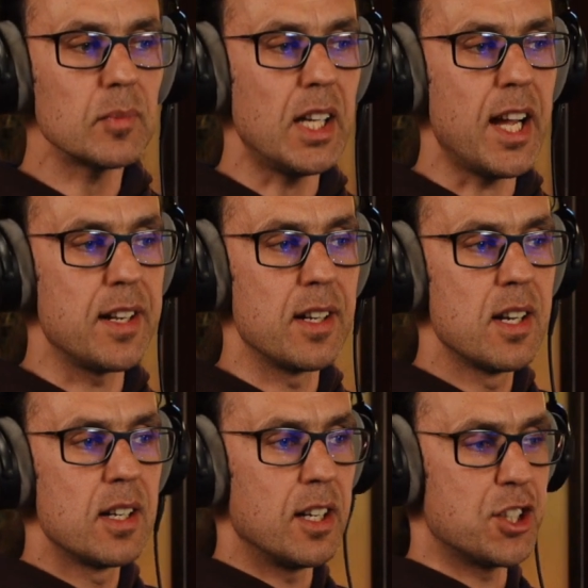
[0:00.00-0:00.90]
and
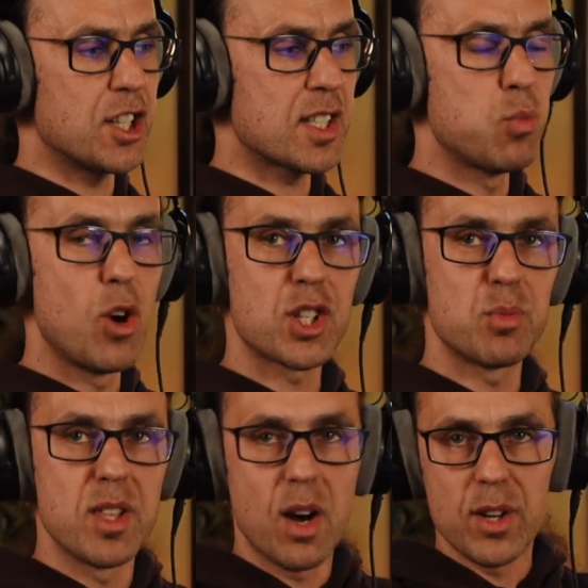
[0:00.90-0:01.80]
it just works
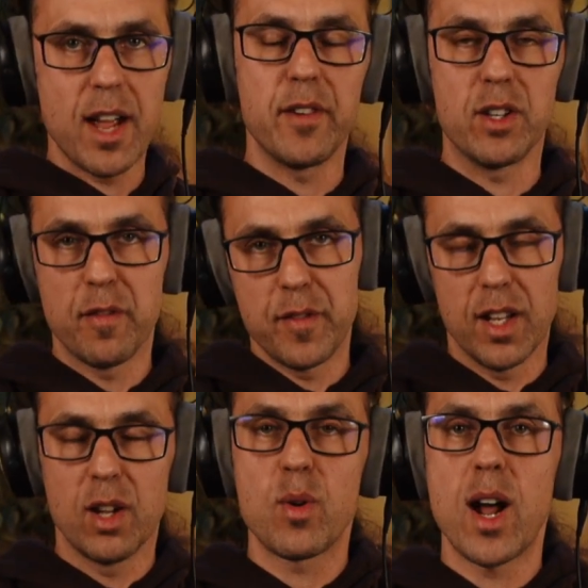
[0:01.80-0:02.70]
without having to
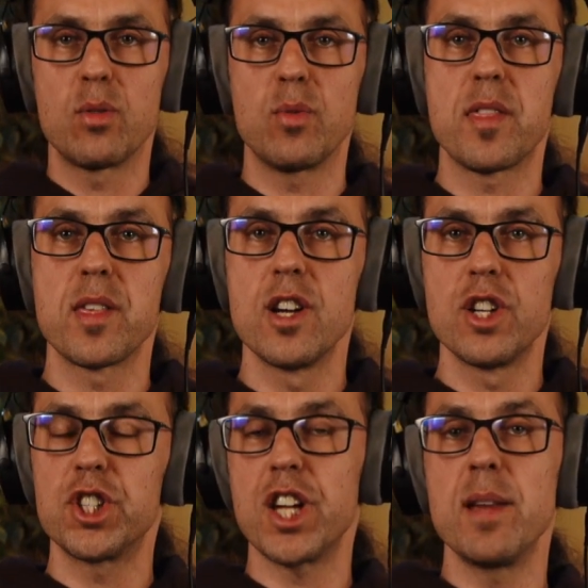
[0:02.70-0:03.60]
fiddle around with
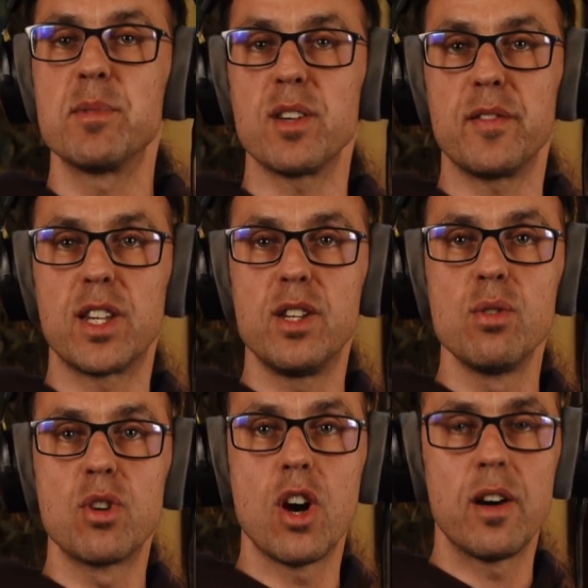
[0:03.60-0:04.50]
shapes of
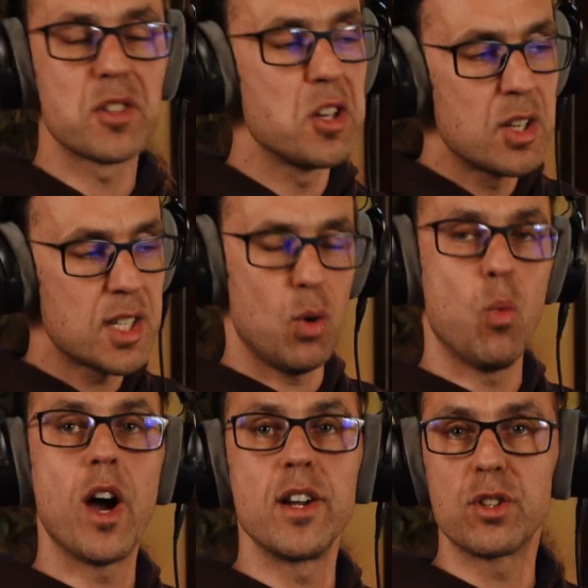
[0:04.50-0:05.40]
EQ curves, so
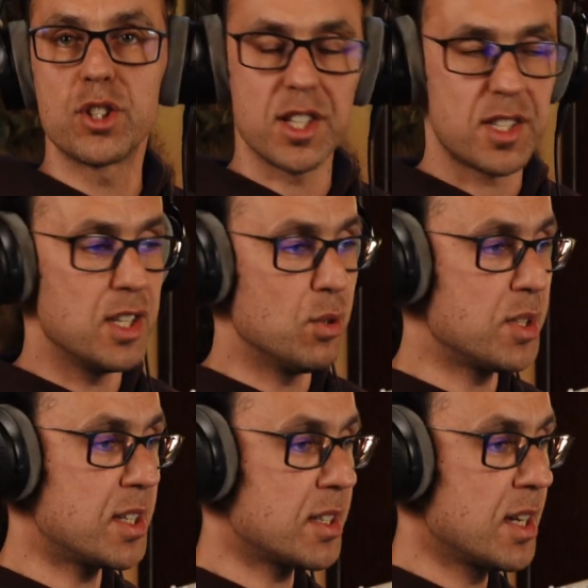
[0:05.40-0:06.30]
why not just
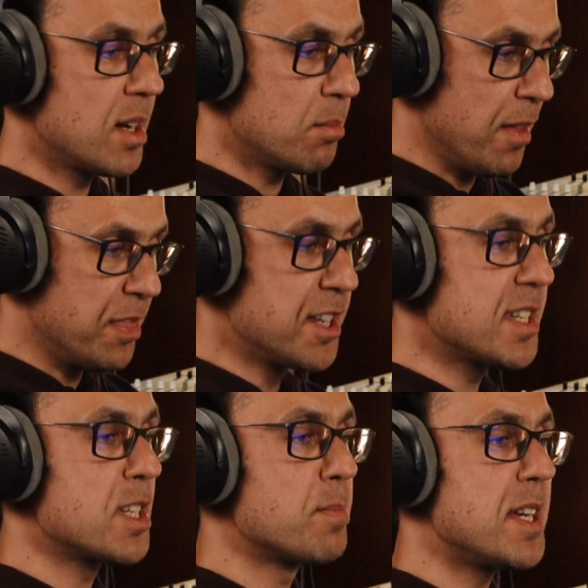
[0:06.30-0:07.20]
use it? But this
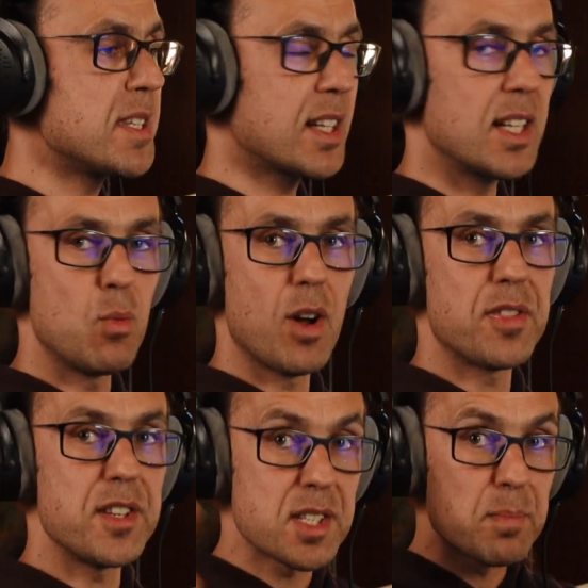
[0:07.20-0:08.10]
is basically
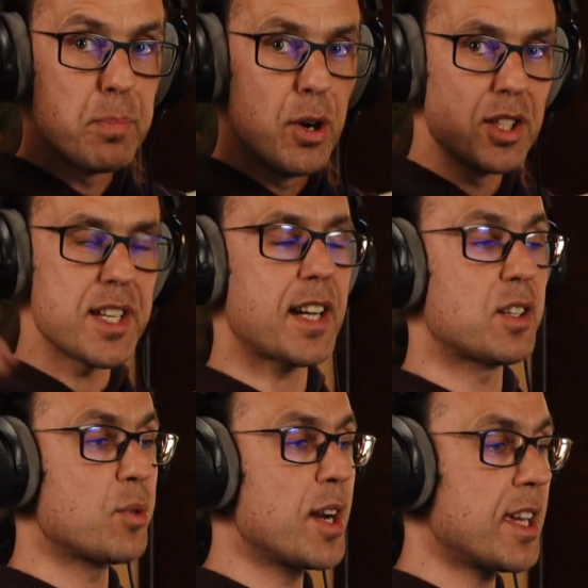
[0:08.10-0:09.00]
what this Pultec
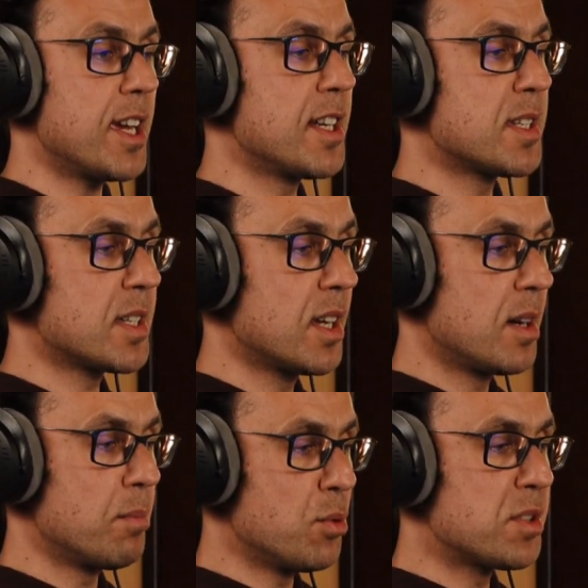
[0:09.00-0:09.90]
trick is,
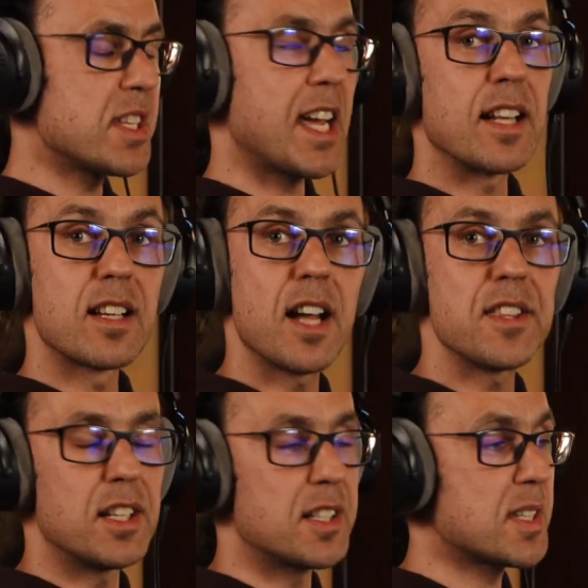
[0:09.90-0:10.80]
boosting and
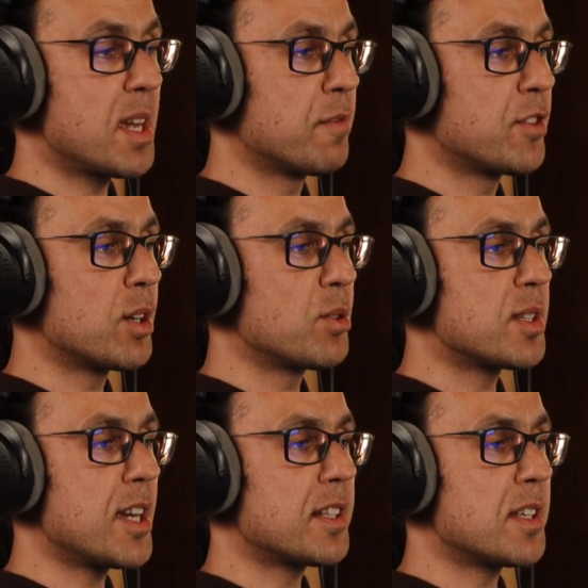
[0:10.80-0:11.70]
cutting the same
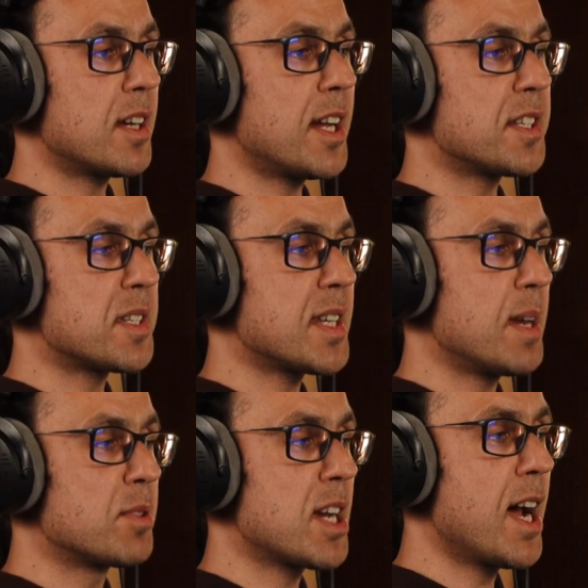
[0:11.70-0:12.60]
frequency at the
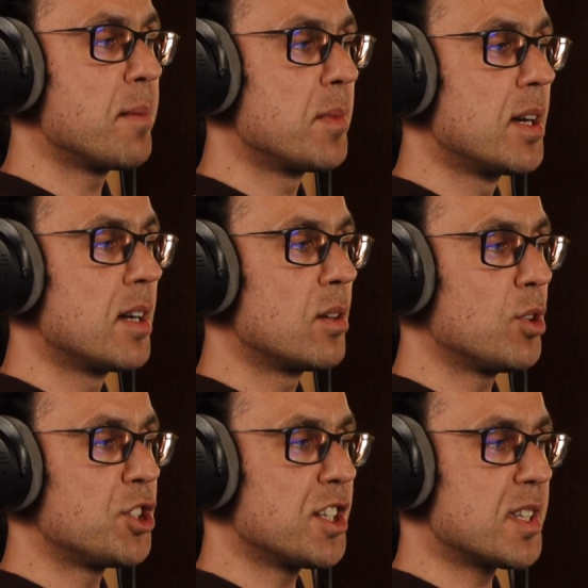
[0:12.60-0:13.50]
same time,
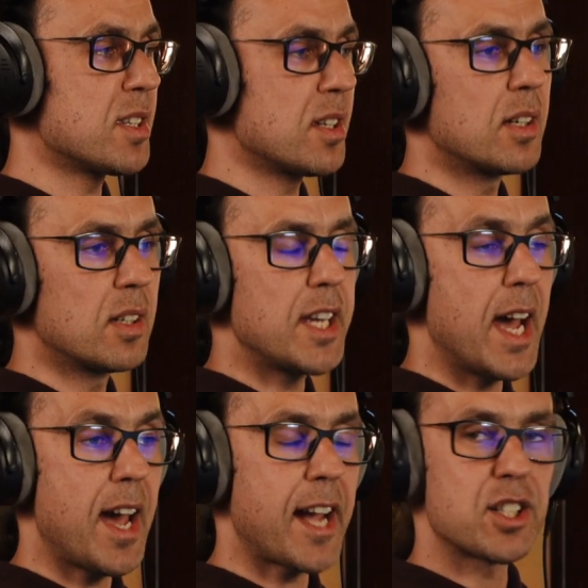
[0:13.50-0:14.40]
which is,
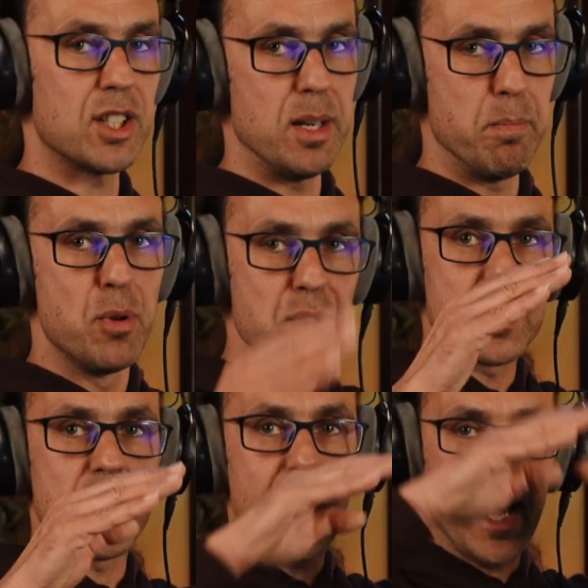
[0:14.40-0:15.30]
yeah, actually
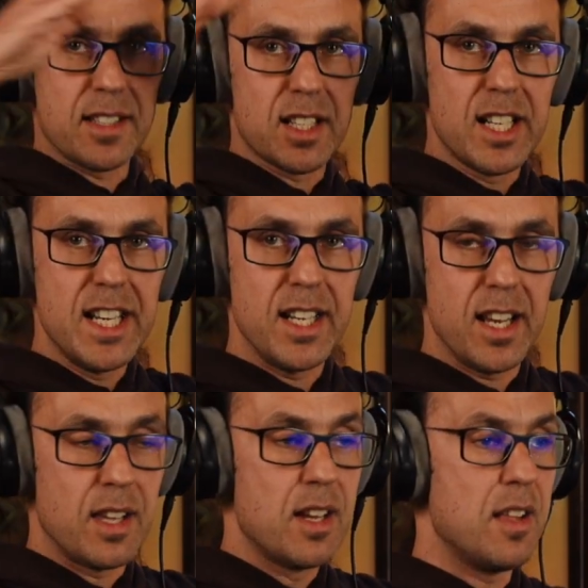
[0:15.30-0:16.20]
boosting and
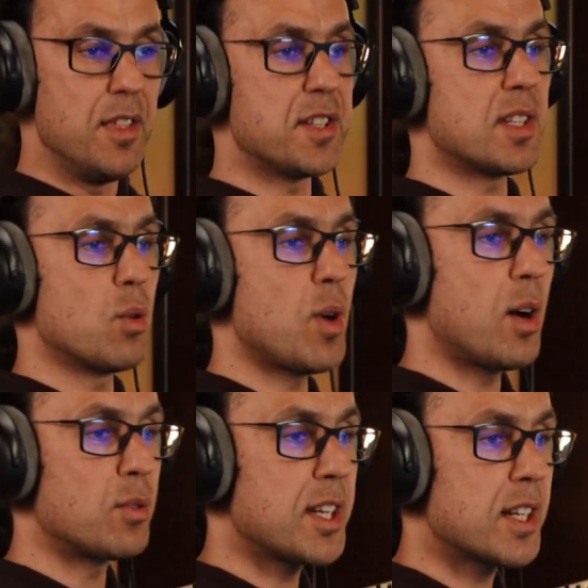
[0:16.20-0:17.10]
cleaning the
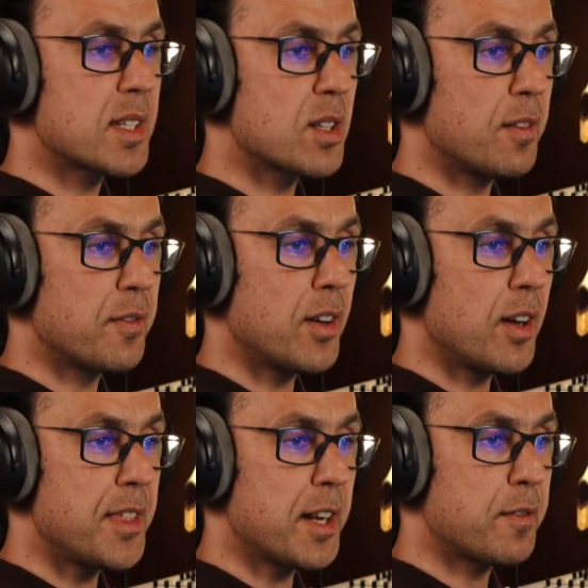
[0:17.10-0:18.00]
surroundings of that